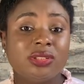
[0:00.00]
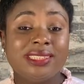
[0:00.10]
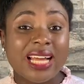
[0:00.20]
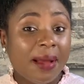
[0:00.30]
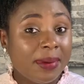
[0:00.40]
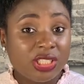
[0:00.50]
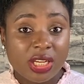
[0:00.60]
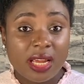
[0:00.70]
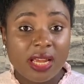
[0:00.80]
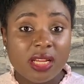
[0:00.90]
damaged
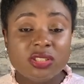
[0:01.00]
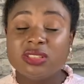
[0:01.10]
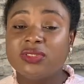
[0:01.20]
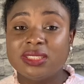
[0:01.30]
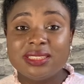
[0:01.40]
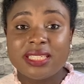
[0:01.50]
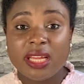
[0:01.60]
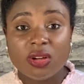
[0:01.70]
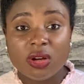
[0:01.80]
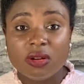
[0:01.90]
hair just for the
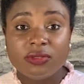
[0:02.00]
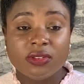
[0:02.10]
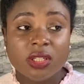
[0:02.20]
sake of